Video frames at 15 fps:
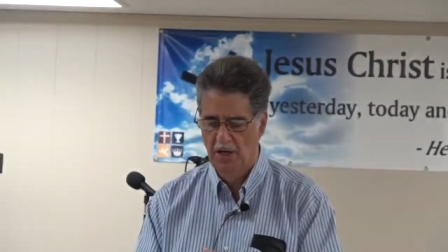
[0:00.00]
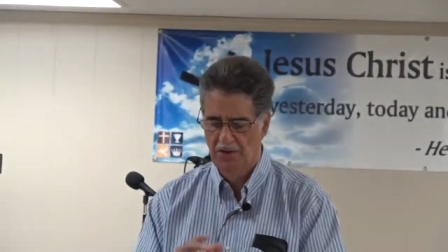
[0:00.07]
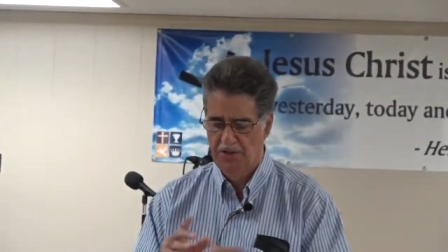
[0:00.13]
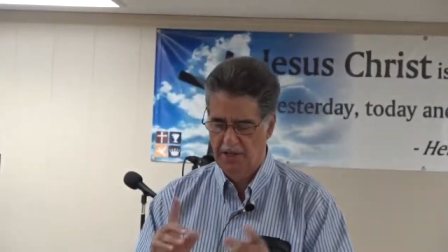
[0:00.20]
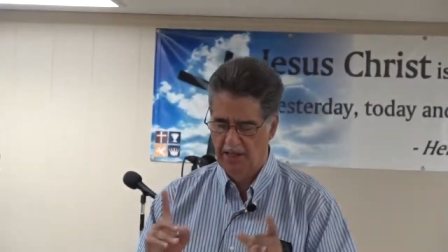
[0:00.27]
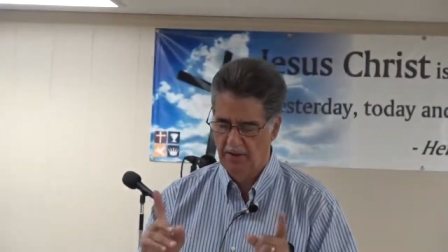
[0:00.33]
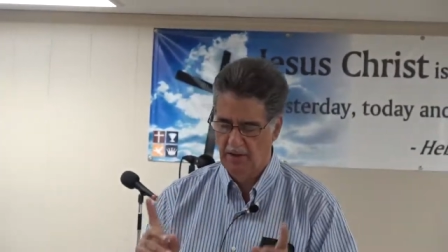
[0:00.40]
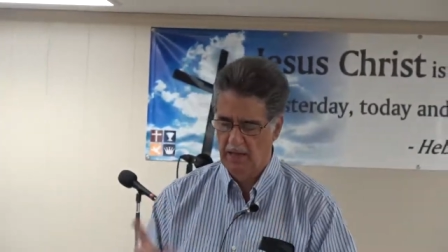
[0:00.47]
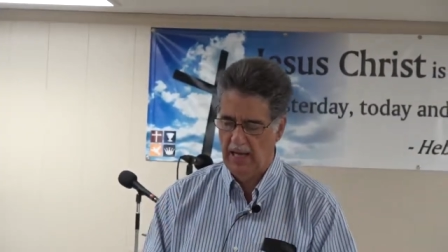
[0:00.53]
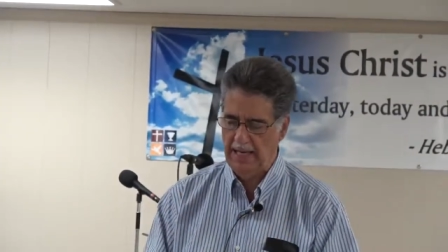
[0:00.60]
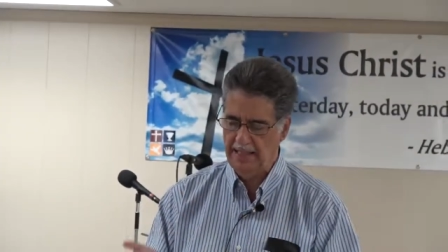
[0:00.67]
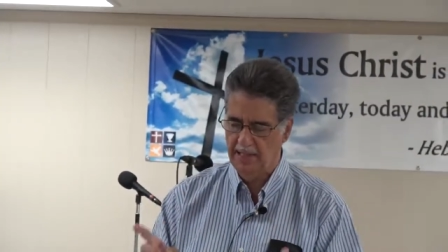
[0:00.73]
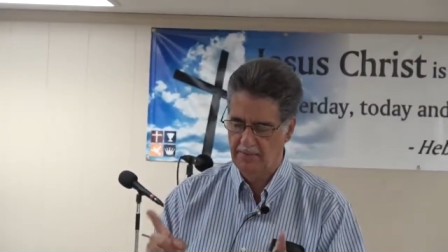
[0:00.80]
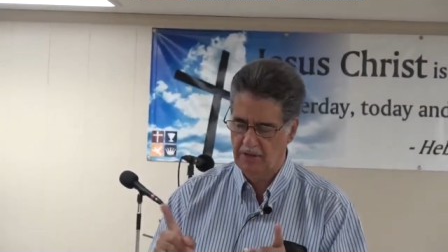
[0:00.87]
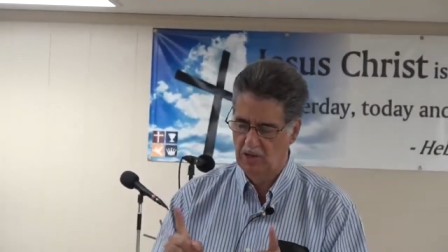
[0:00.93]
to give the
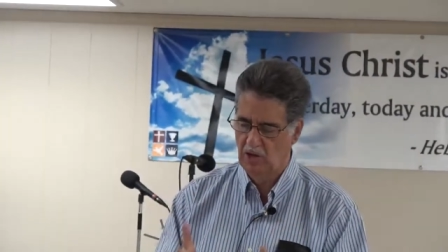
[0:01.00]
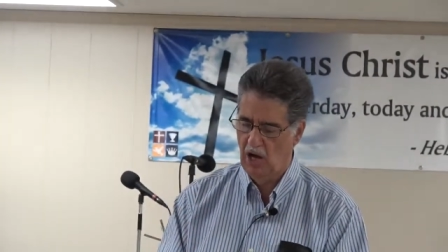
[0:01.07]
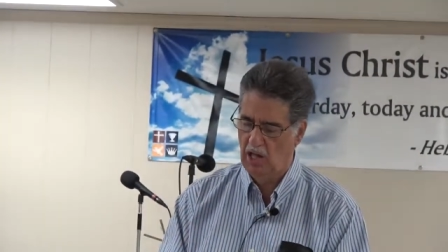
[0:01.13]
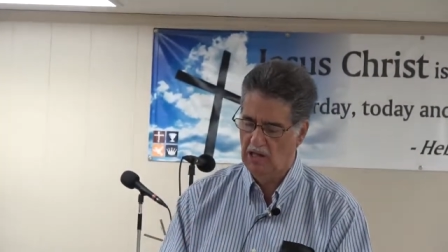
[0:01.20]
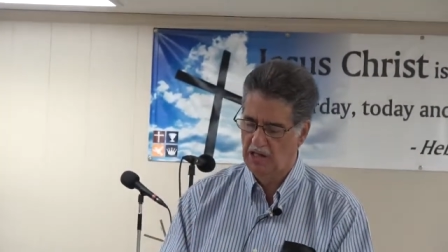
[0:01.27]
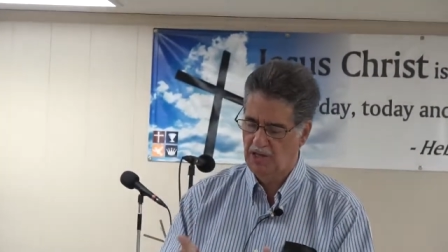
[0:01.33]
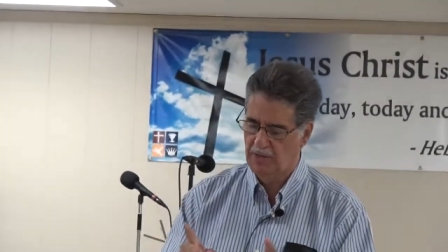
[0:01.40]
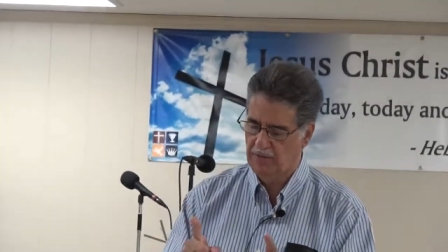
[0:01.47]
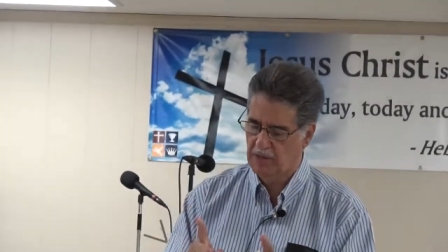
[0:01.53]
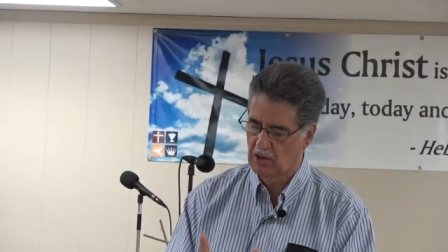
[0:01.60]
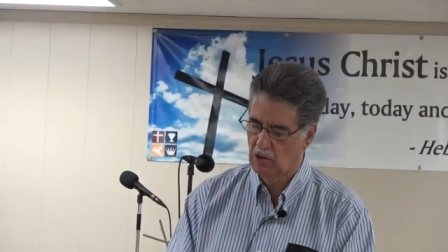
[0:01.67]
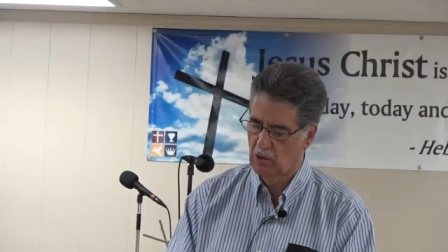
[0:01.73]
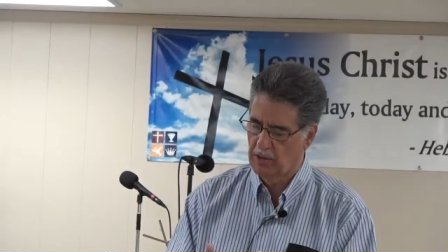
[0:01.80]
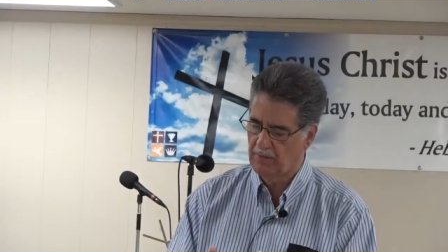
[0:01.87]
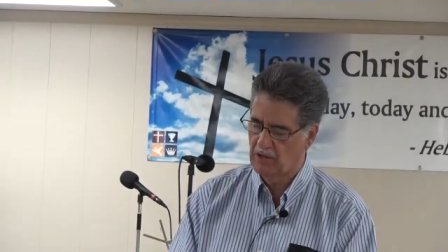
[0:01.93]
light of the knowledge of the
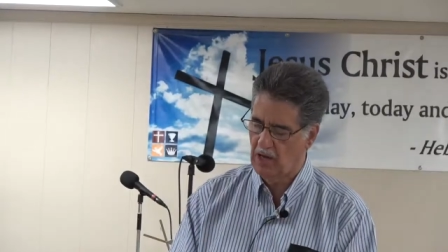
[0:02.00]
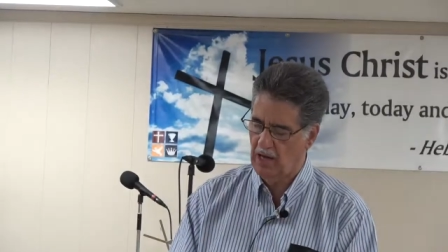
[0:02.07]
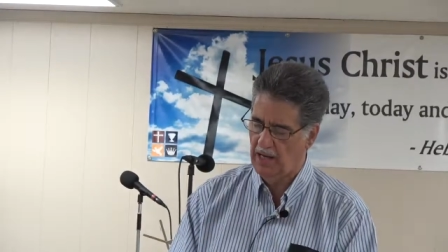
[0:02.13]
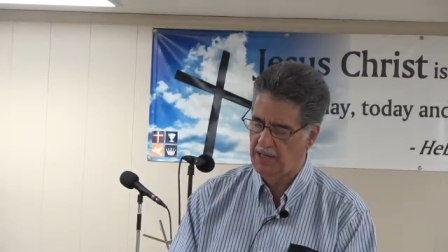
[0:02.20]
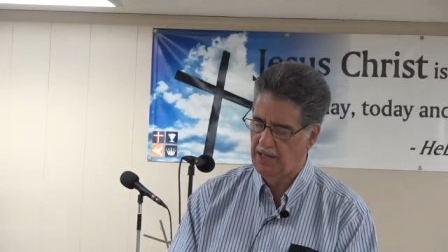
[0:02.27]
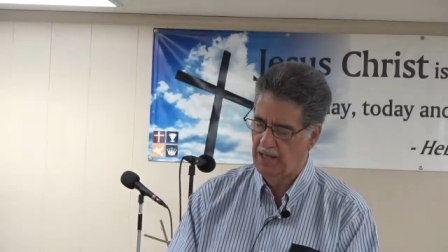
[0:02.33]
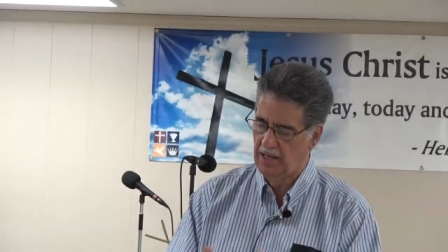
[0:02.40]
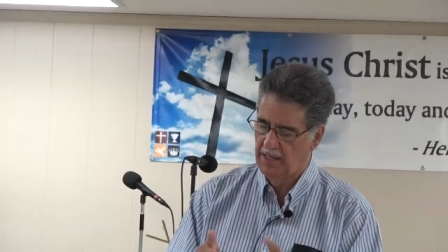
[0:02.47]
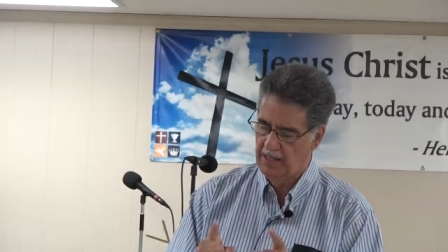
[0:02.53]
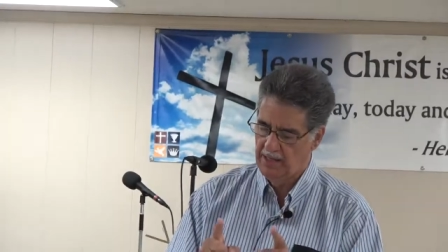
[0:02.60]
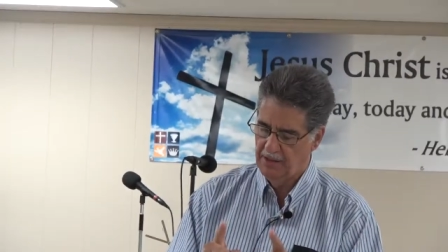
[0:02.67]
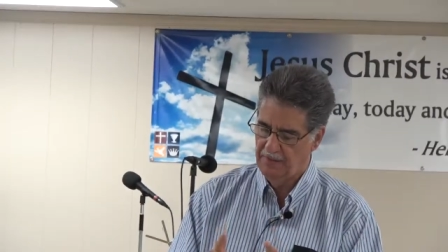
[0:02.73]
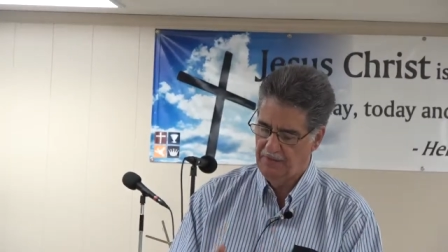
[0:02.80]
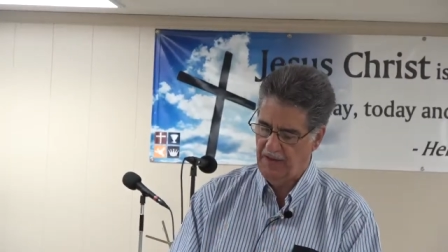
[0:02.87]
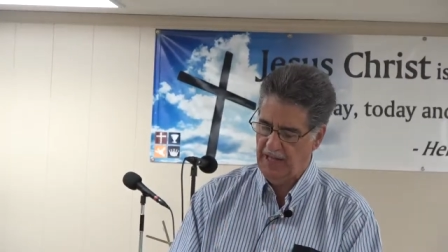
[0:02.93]
glory of God in
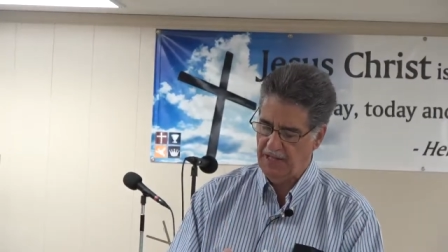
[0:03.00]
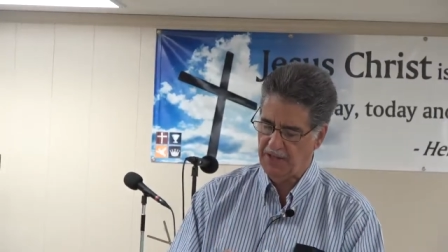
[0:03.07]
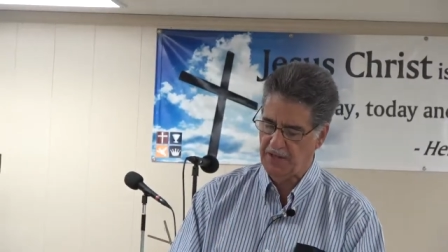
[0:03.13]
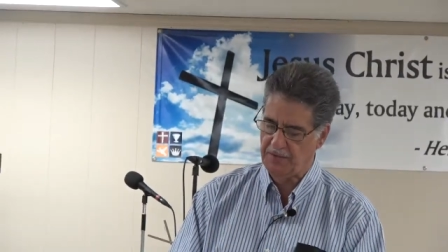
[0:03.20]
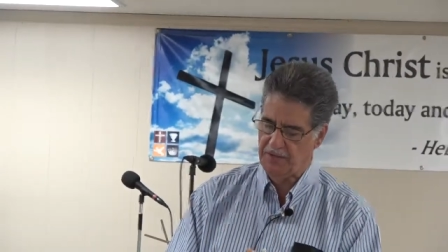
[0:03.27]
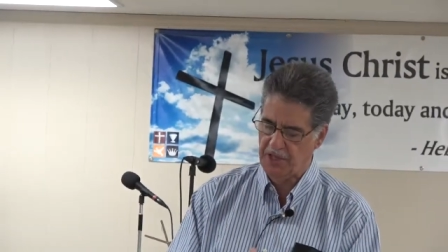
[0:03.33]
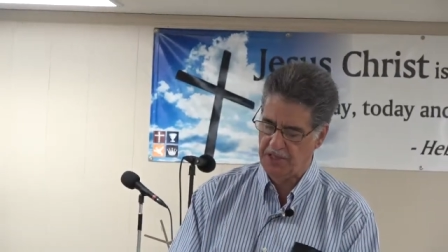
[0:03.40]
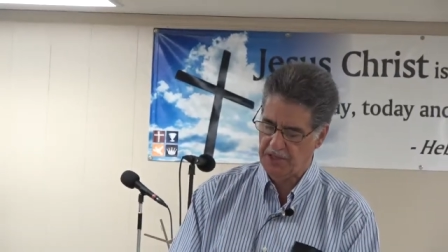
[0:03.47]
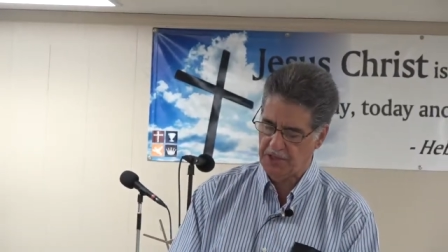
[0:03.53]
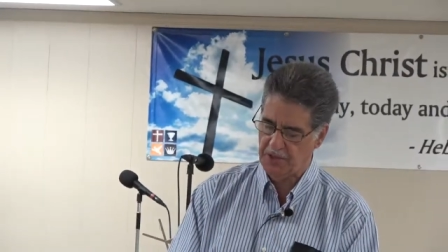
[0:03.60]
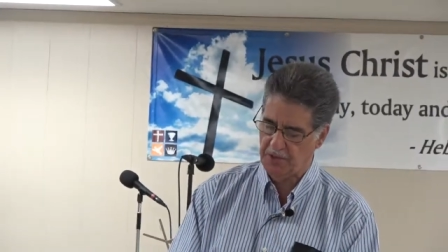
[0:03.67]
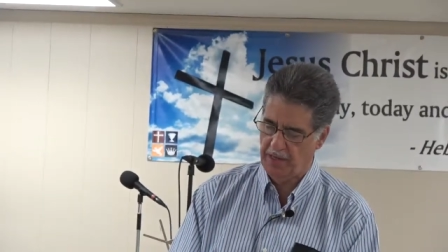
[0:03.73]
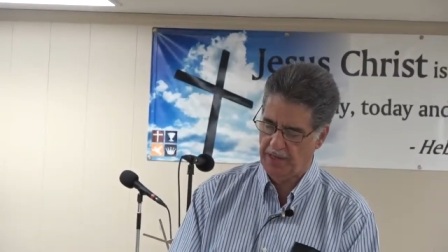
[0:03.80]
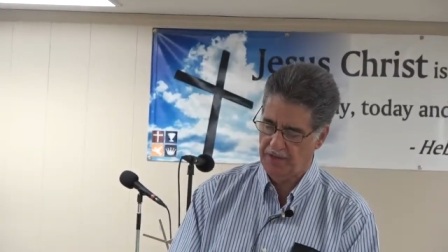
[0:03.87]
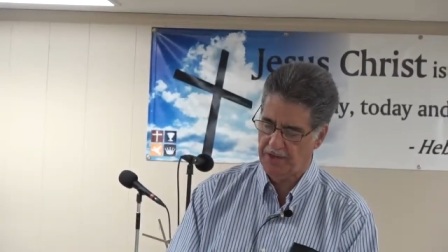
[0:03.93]
the face of Jesus
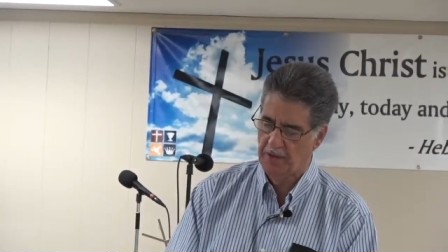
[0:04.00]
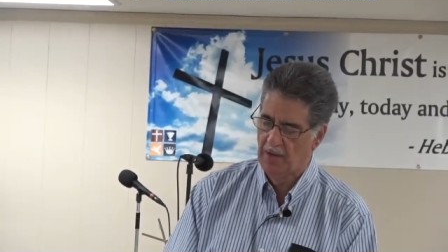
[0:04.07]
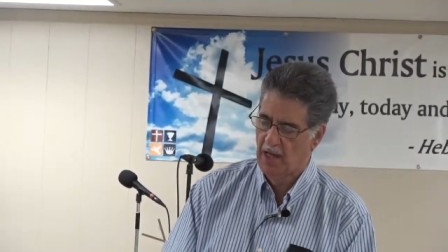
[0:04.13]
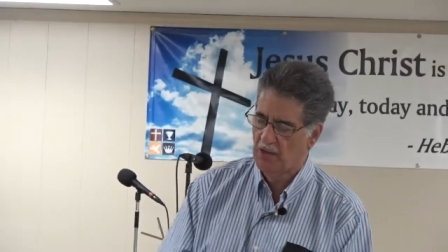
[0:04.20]
Christ.